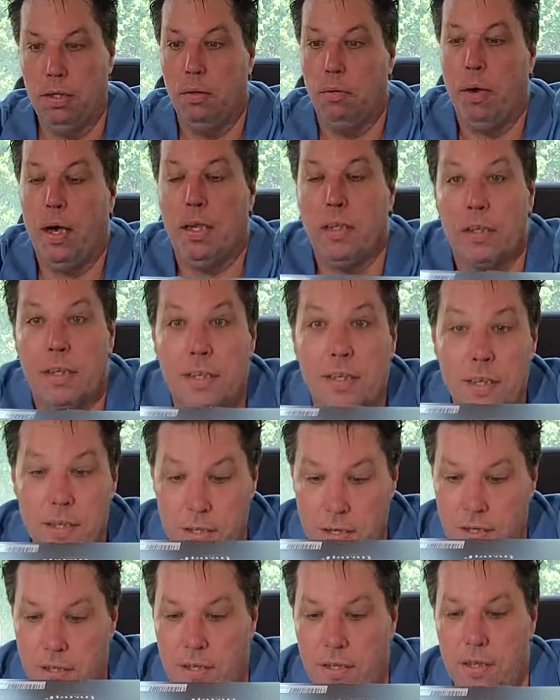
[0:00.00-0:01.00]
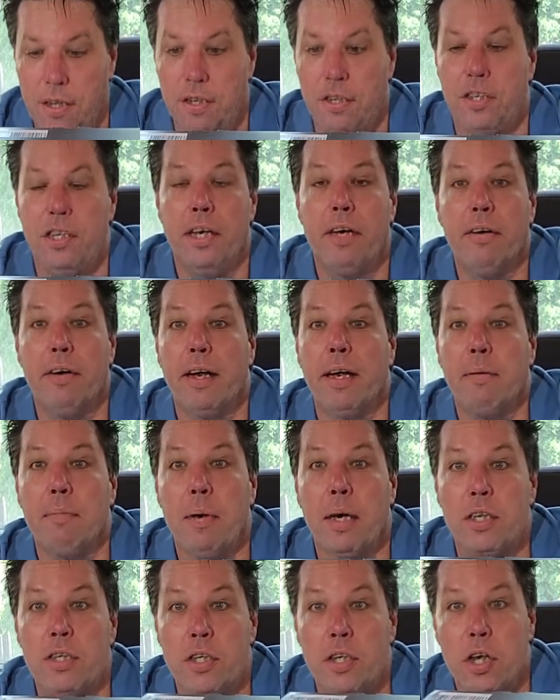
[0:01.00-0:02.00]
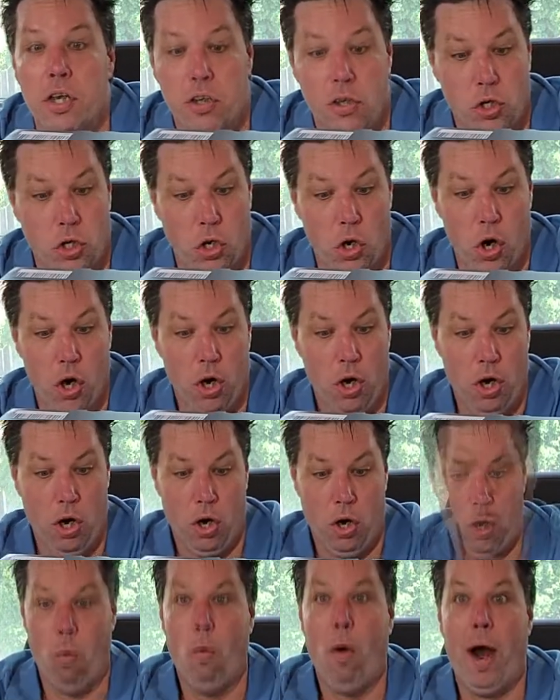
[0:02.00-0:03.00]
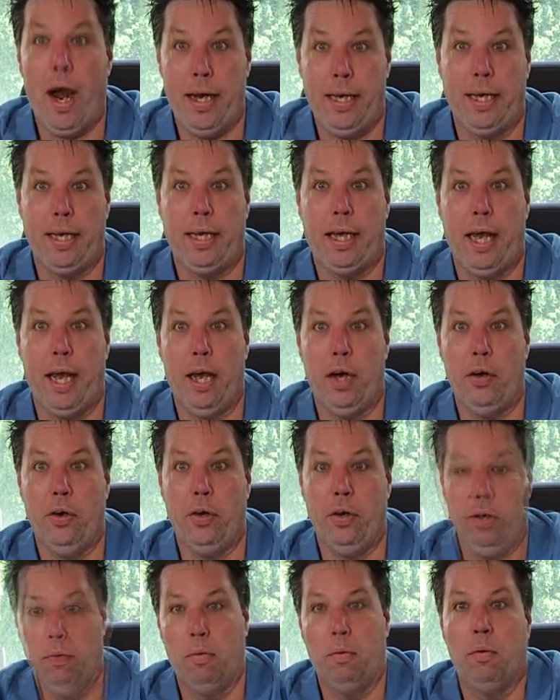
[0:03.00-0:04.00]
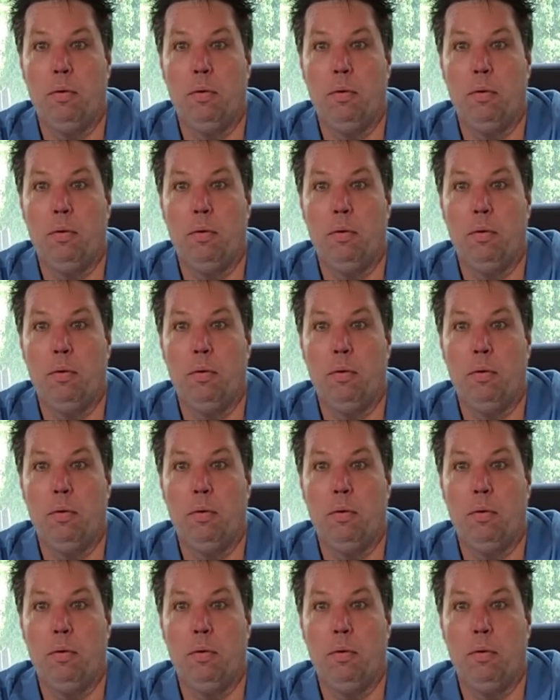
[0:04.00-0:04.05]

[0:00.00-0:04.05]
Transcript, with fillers: Wow, look at this. This is the g by Just Start wine decanter